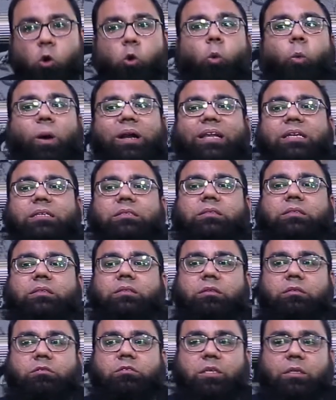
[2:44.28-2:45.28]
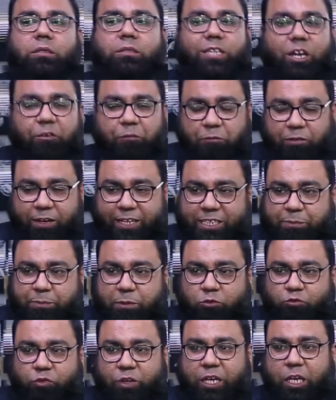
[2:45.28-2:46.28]
What is the difference
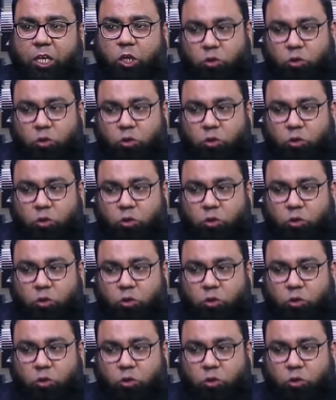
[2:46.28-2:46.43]
between